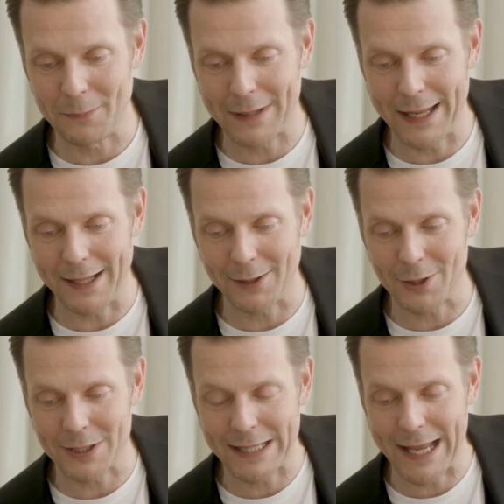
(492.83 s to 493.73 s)
getting to
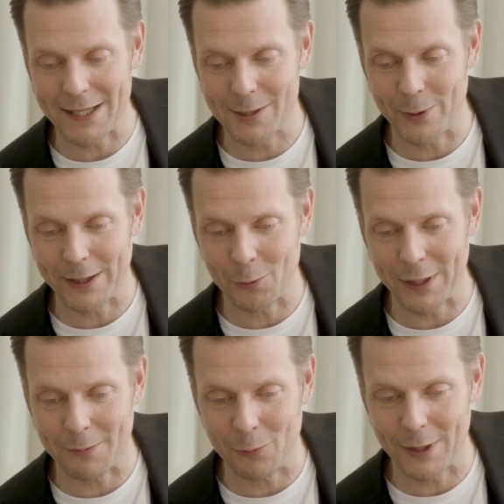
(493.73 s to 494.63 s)
the stage
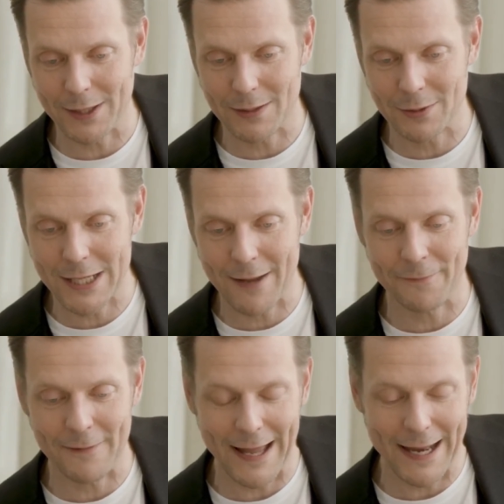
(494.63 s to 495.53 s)
with
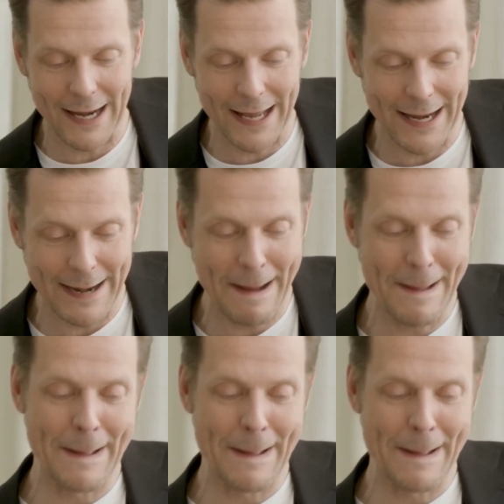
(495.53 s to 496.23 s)
Jeff and